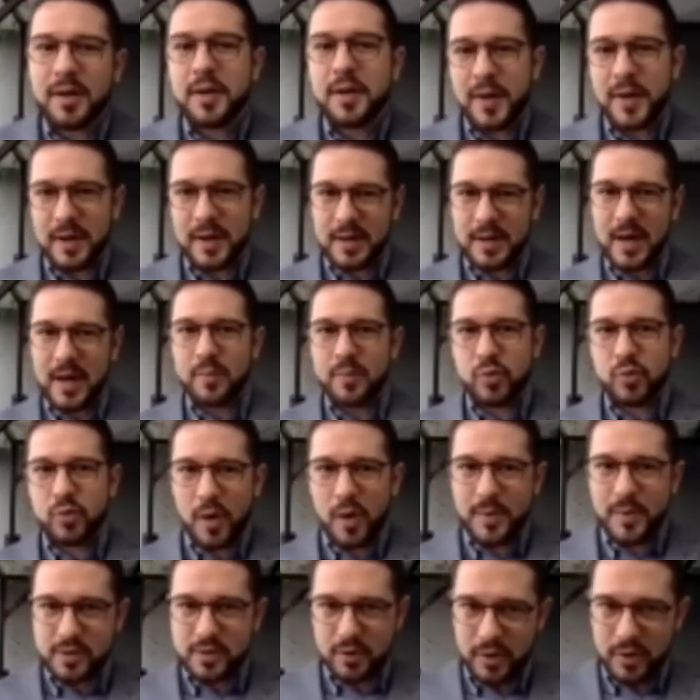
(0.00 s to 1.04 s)
thing that I
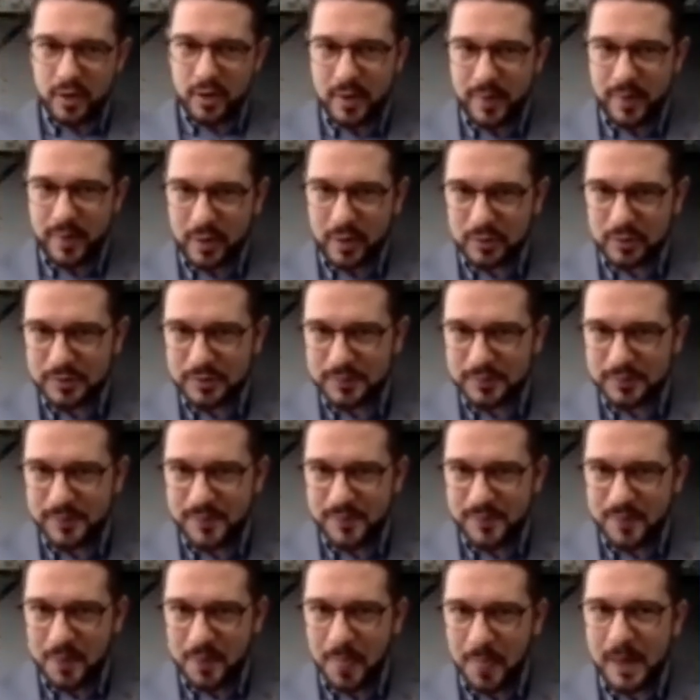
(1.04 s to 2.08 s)
promised to talk about
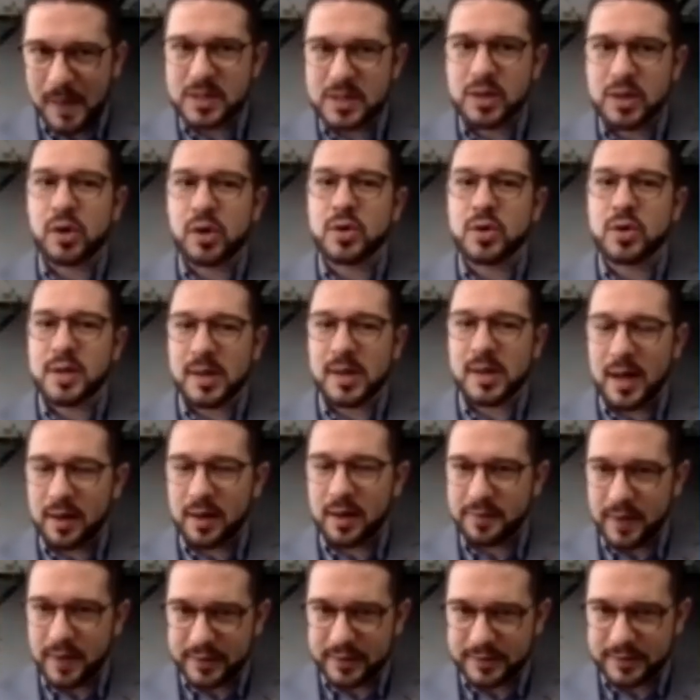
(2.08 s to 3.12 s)
is Rosenthal
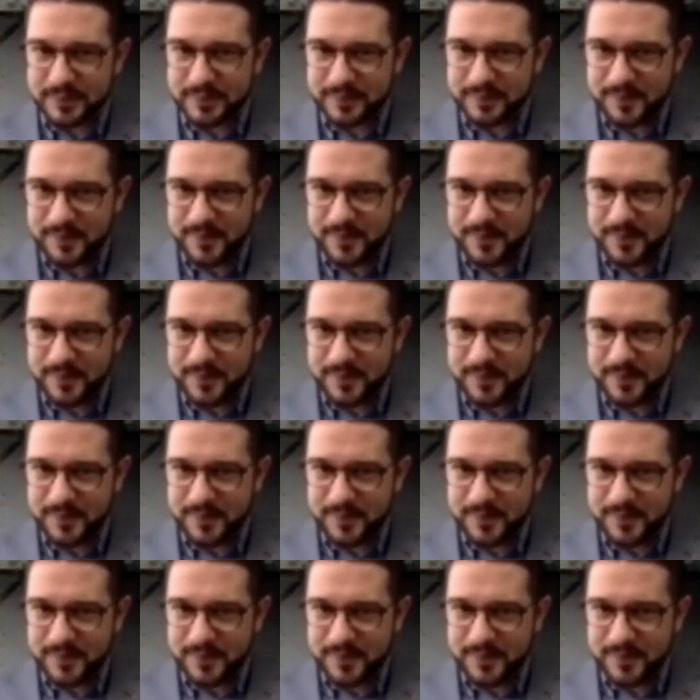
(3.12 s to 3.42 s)
Effect.